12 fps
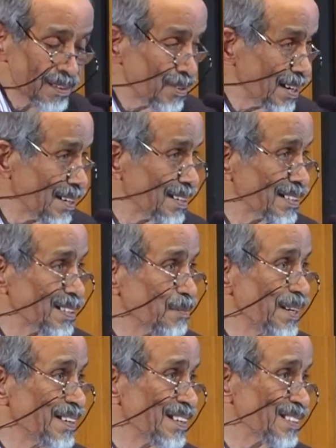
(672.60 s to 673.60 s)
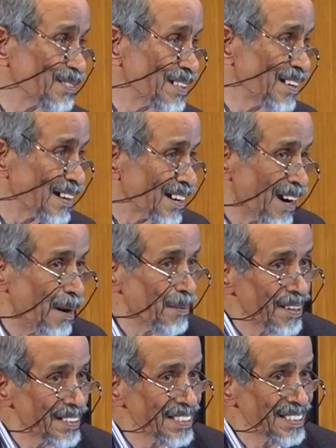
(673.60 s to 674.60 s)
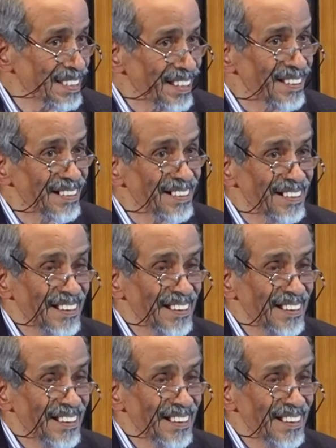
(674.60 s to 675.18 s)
had very interesting meetings with Dr. Ramanna at the chair.